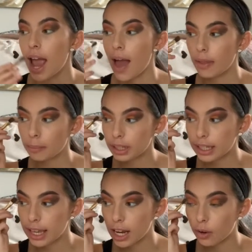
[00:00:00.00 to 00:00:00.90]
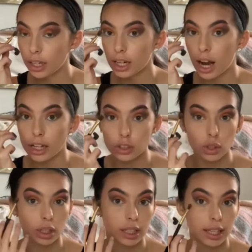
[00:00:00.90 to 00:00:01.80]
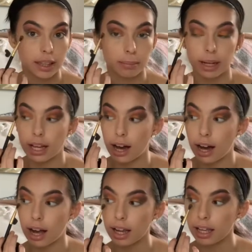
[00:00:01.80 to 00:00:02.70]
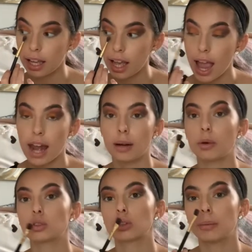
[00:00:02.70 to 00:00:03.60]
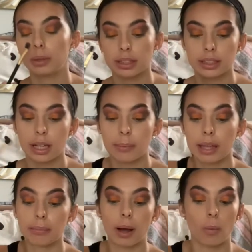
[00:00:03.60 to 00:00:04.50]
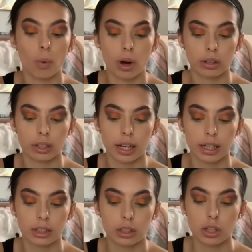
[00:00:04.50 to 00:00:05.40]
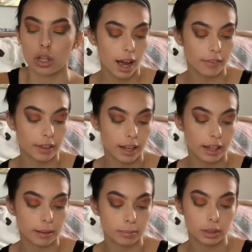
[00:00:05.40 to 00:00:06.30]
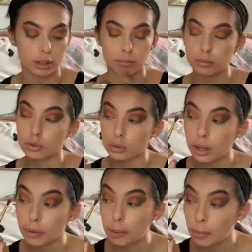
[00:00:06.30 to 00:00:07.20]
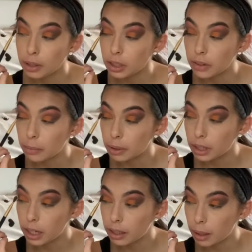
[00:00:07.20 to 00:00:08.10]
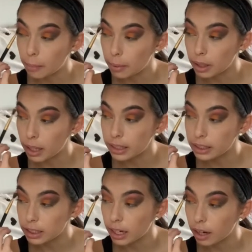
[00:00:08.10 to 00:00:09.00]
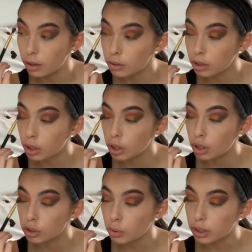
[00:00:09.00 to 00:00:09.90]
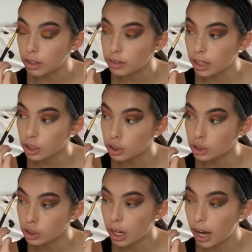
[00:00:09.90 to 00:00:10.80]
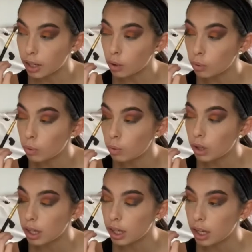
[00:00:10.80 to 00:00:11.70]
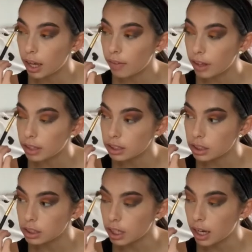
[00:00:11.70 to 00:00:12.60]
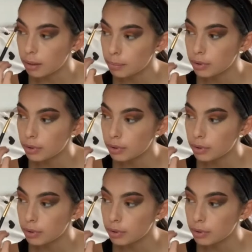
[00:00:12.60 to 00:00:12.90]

And then I'm gonna carry it underneath my eye. And I'm also gonna put some in my waterline. And then I'm gonna do that with my brush. And then I'm gonna kind of like blend it out so it gives that shadow and that depth.